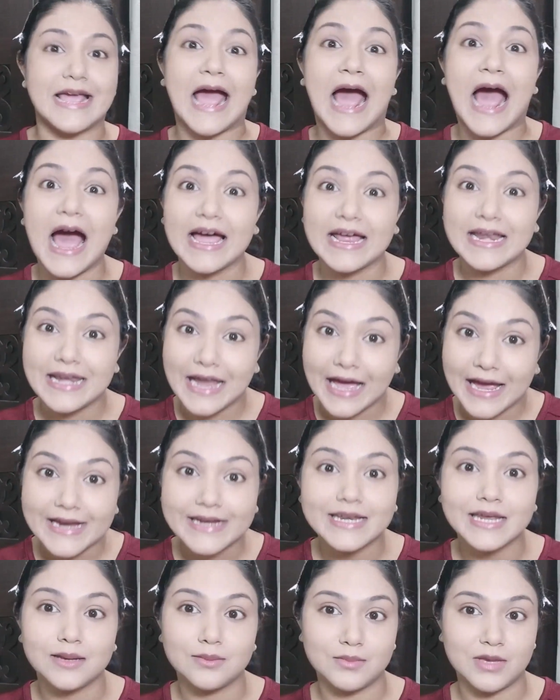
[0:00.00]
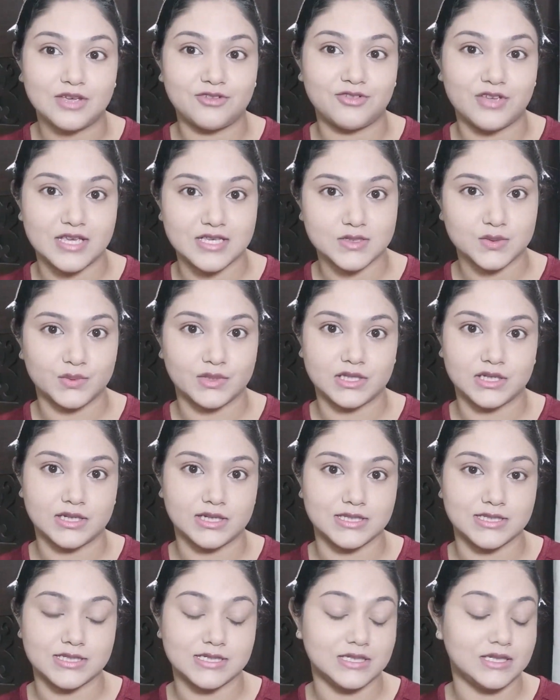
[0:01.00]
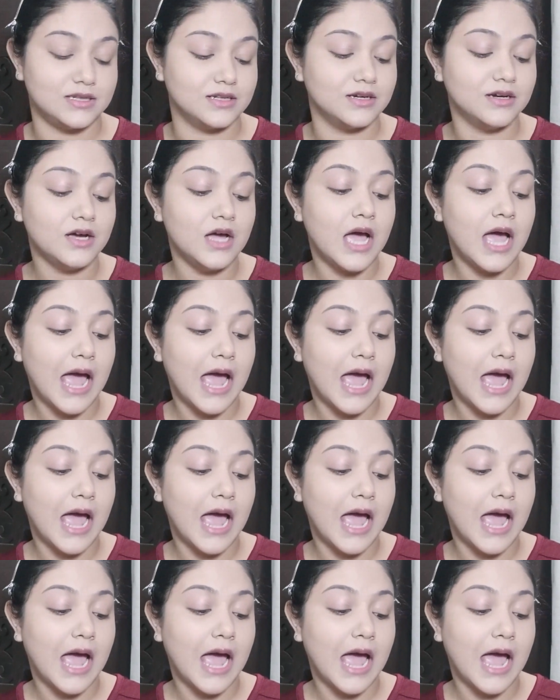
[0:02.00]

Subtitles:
highlighting my face with a concealer,